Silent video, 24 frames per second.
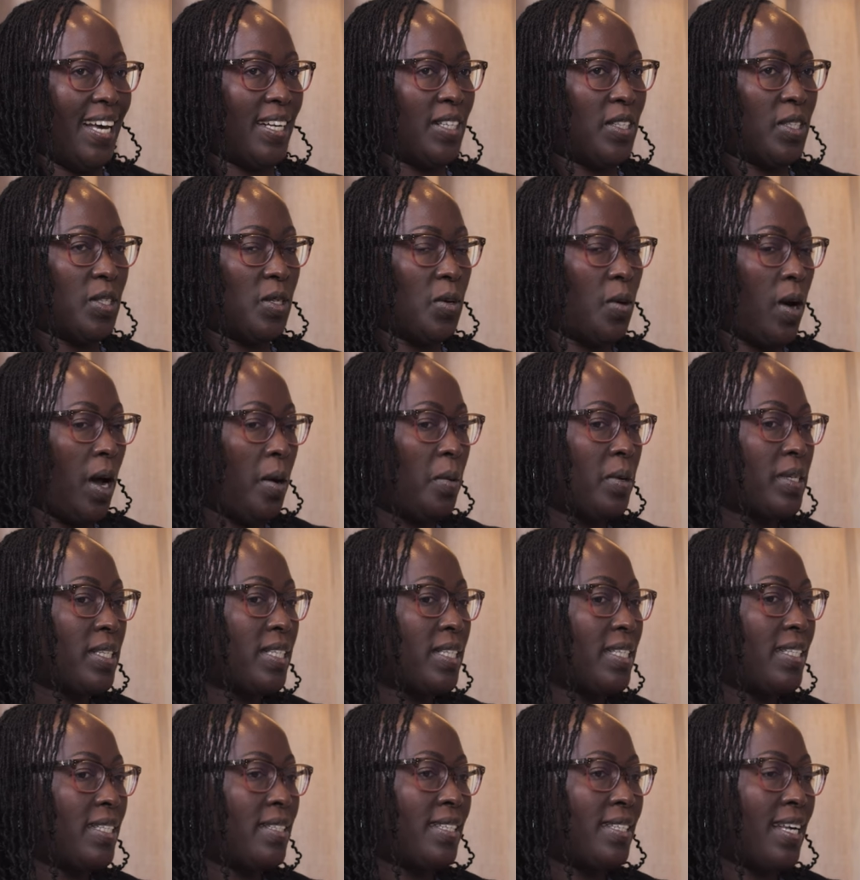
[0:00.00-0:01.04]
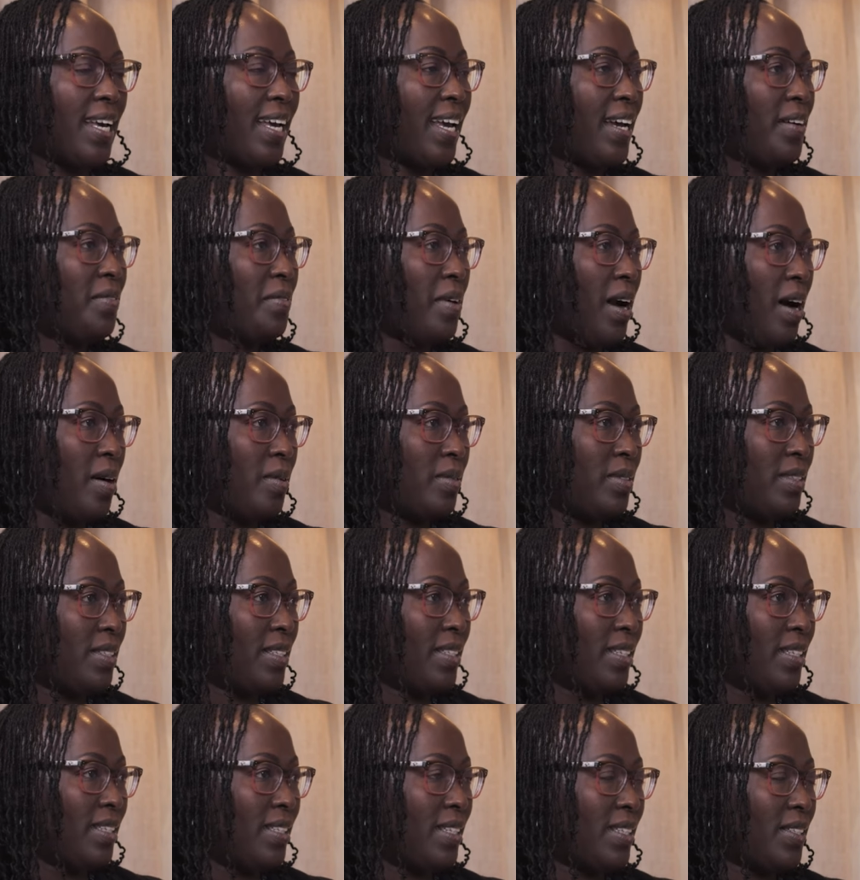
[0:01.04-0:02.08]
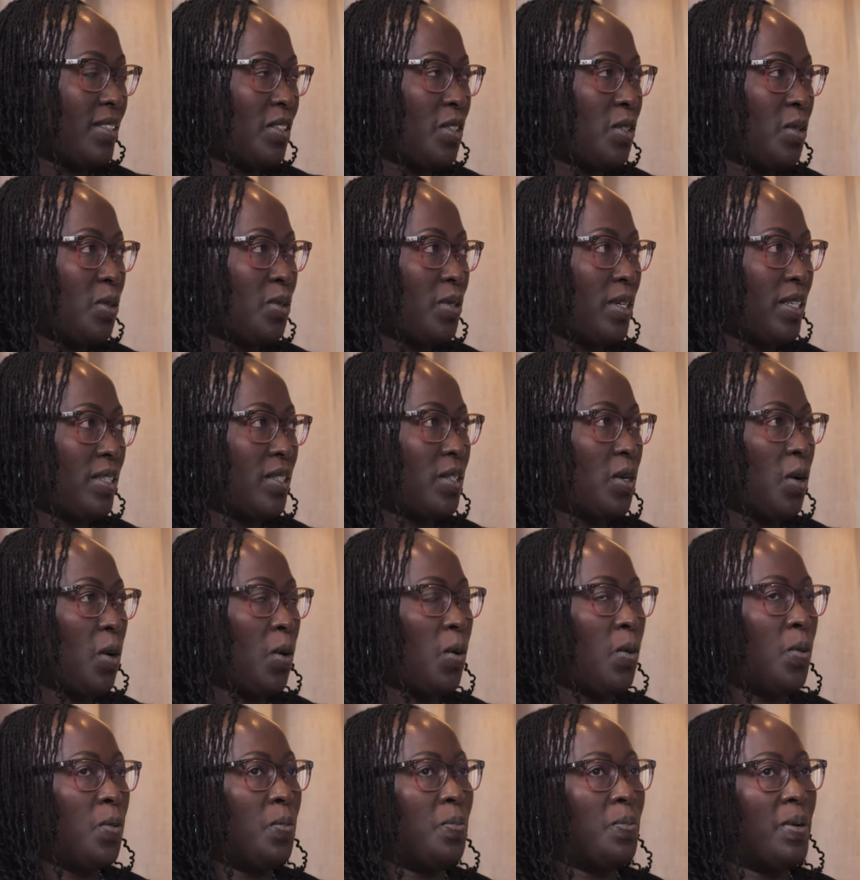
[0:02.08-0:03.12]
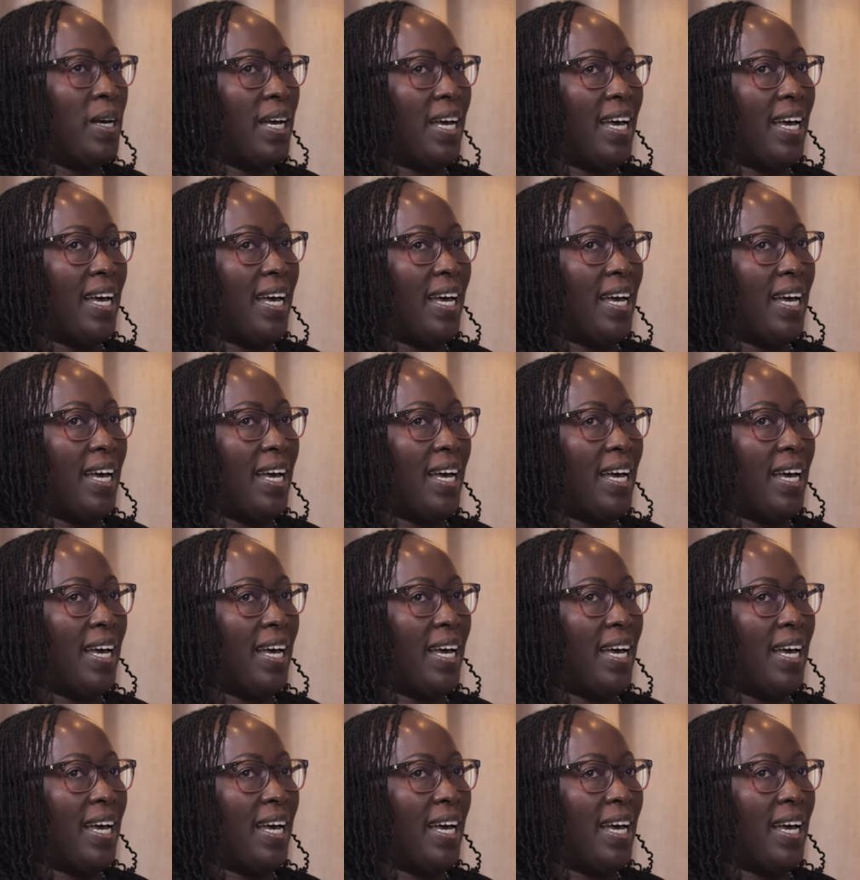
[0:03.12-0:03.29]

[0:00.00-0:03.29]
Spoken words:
And so I was taken round in this children's home.